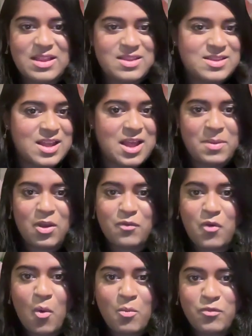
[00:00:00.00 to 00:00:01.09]
it's a coming
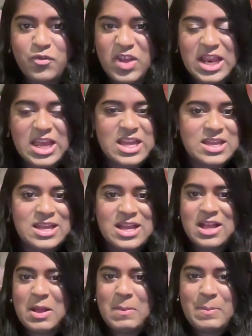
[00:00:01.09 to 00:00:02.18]
of home feeling,
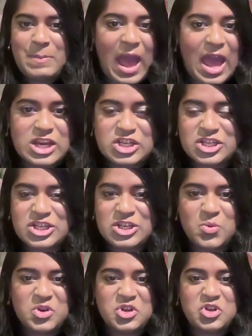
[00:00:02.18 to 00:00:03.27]
passion.
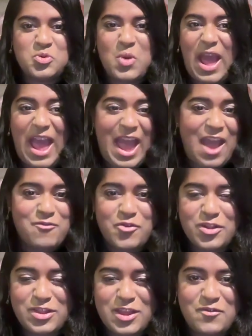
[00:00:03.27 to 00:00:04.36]
You want to do
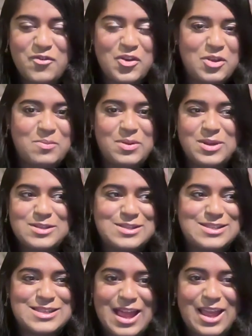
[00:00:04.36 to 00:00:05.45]
everything for him because
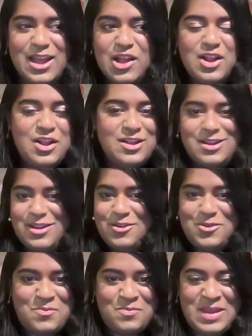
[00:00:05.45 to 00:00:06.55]
it's like
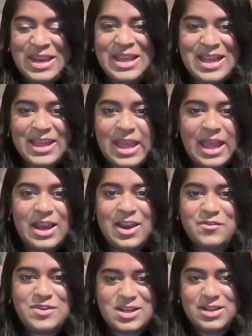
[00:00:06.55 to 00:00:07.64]
you're meeting again
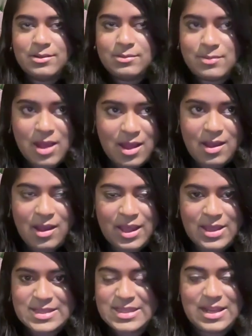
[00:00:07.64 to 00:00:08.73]
after a
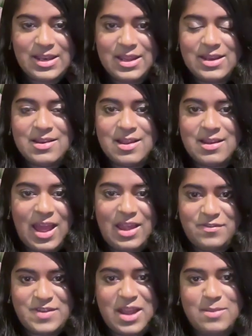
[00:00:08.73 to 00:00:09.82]
gazillion
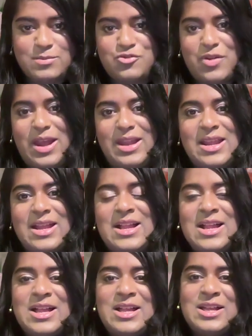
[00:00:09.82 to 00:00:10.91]
lifetimes, right?
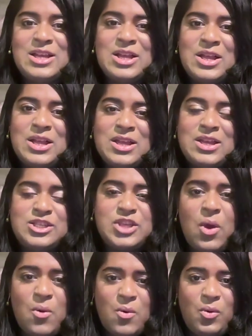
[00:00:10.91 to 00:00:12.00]

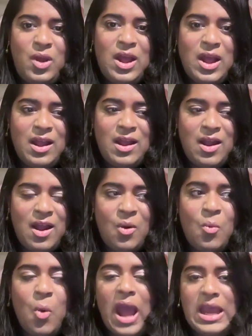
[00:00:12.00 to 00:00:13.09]
So,
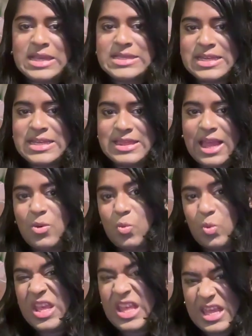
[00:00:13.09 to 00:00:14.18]
why is it that
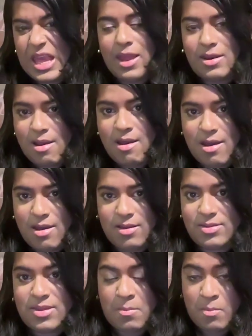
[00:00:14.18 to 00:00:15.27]
we get hurt
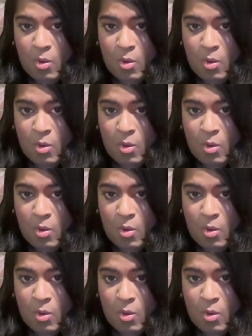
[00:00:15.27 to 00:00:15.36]
the